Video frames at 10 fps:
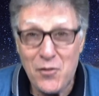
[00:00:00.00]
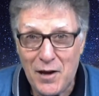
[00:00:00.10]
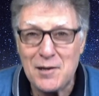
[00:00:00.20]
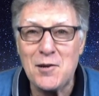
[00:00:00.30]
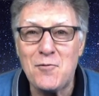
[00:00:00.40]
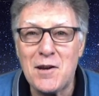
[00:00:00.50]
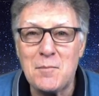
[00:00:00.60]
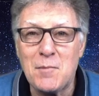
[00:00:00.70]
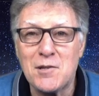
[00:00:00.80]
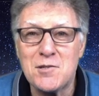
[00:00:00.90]
Thank you very
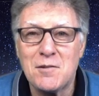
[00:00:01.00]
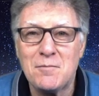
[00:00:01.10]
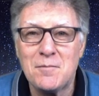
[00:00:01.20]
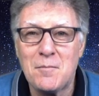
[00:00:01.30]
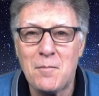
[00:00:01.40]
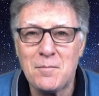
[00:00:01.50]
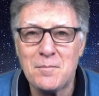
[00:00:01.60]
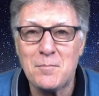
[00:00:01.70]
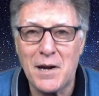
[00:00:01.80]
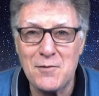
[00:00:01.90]
much.
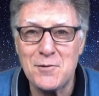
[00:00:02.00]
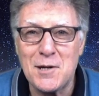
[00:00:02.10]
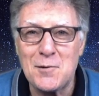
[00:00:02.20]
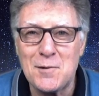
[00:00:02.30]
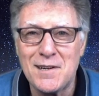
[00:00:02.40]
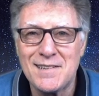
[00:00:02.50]
Bye for now.